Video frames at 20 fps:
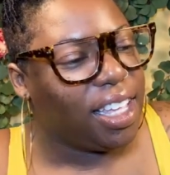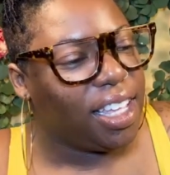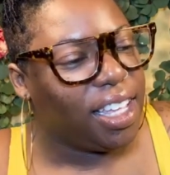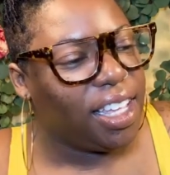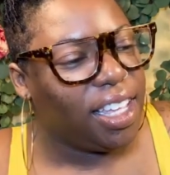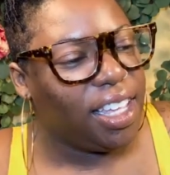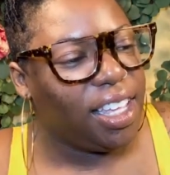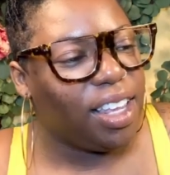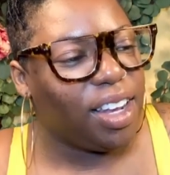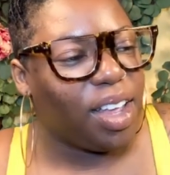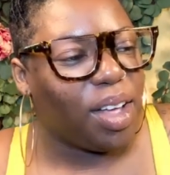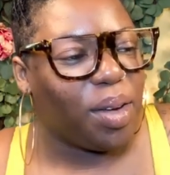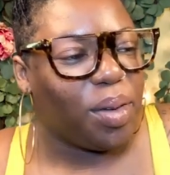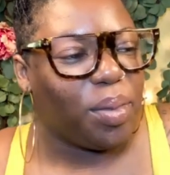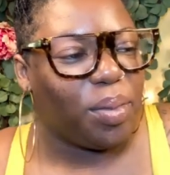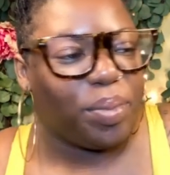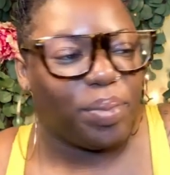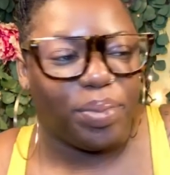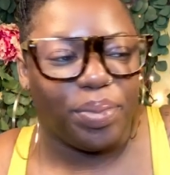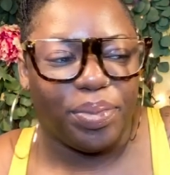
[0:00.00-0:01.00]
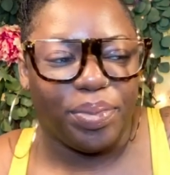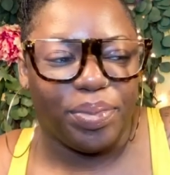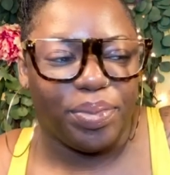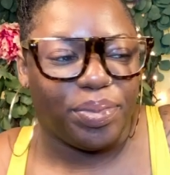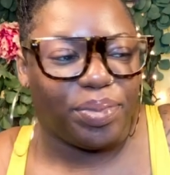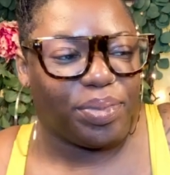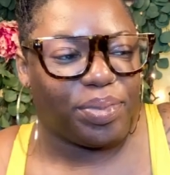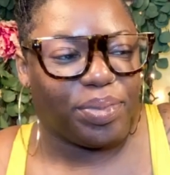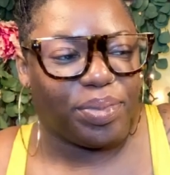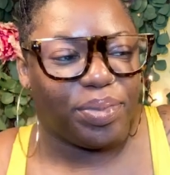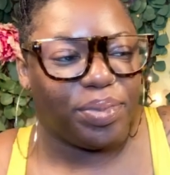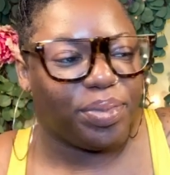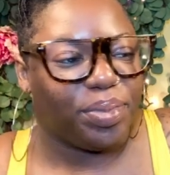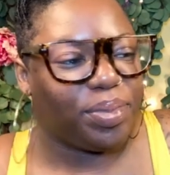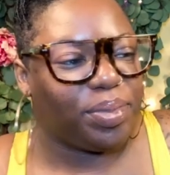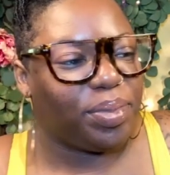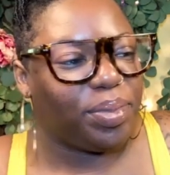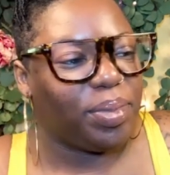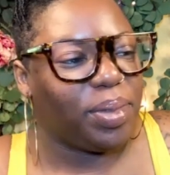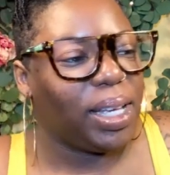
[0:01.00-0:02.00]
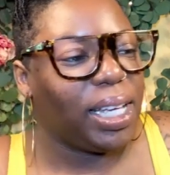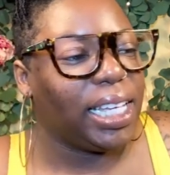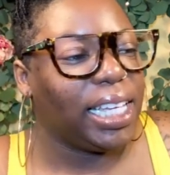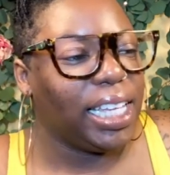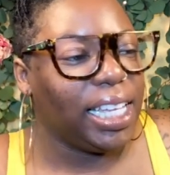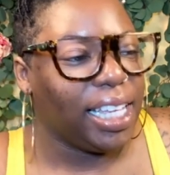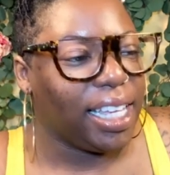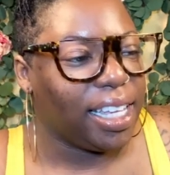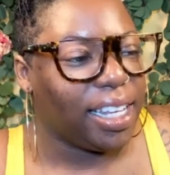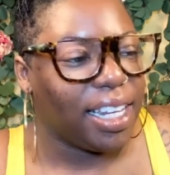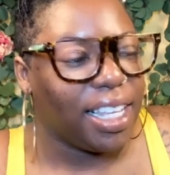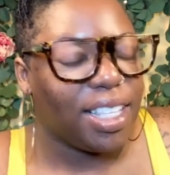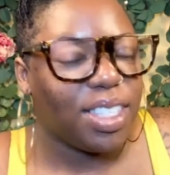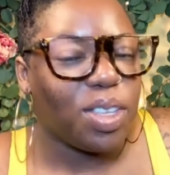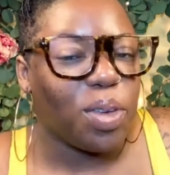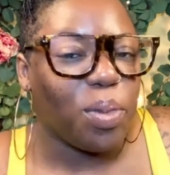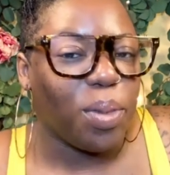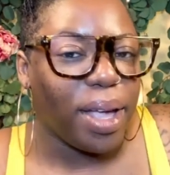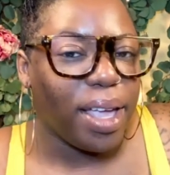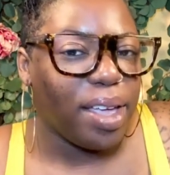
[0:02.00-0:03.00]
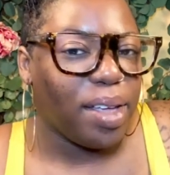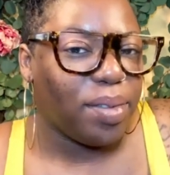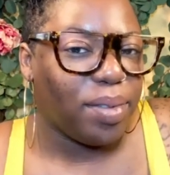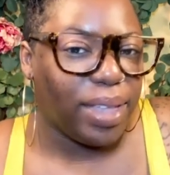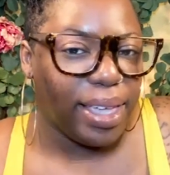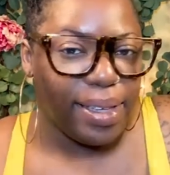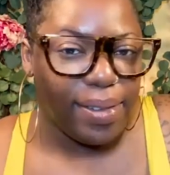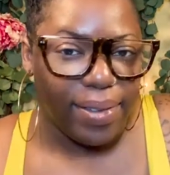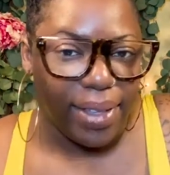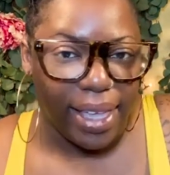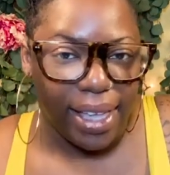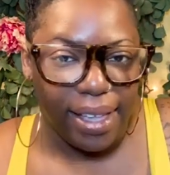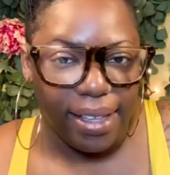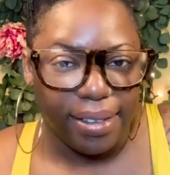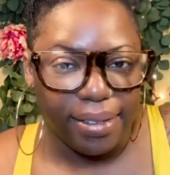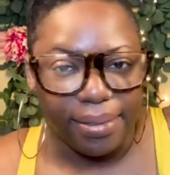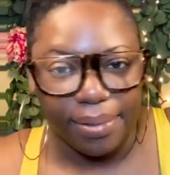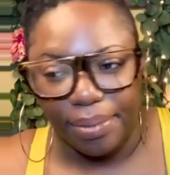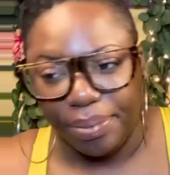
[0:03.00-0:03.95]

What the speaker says: you know, again, it's a way of giving.